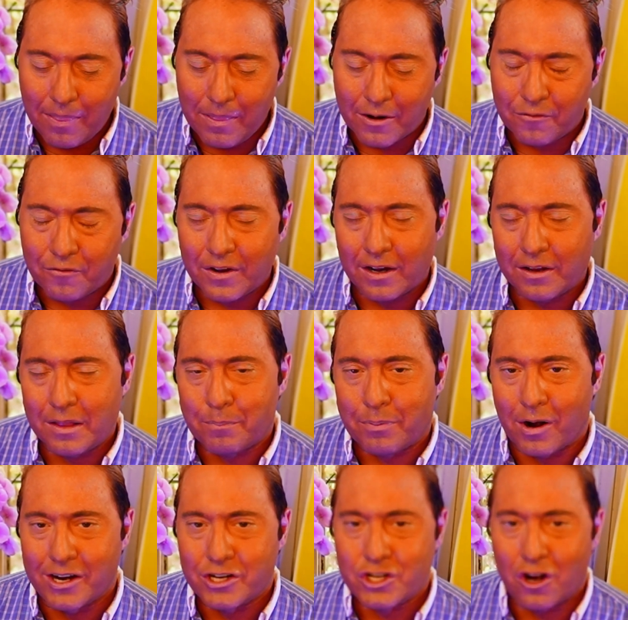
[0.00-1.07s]
then they're
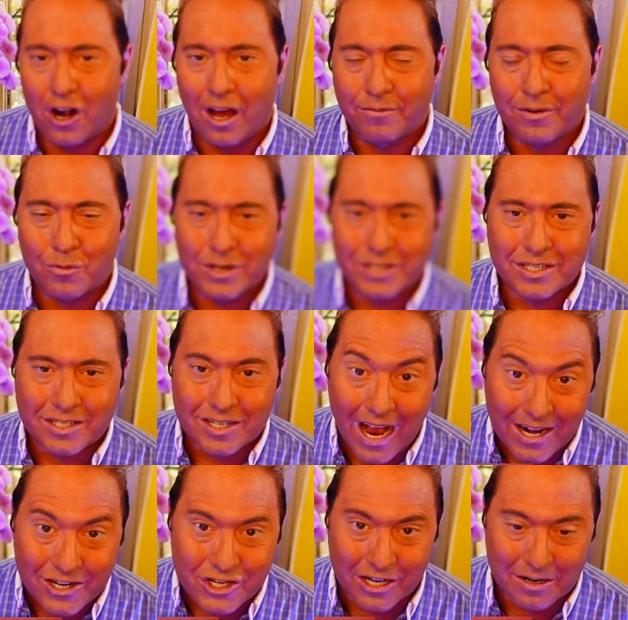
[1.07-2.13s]
feeling the pressure of a
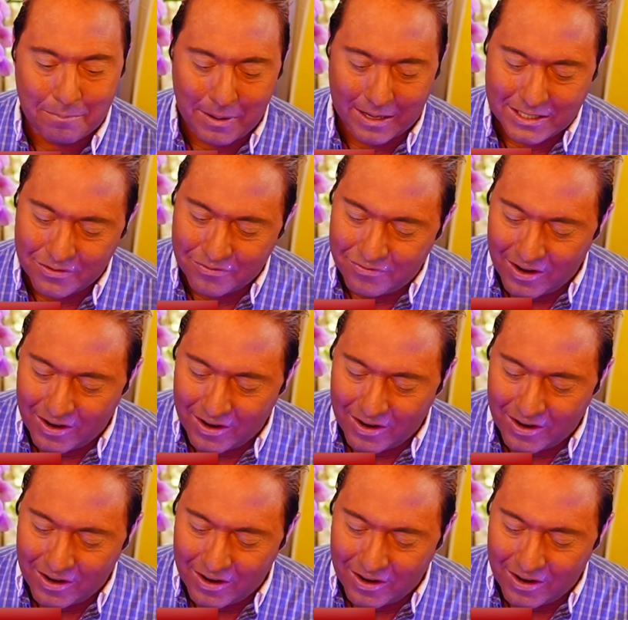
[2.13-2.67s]
recession.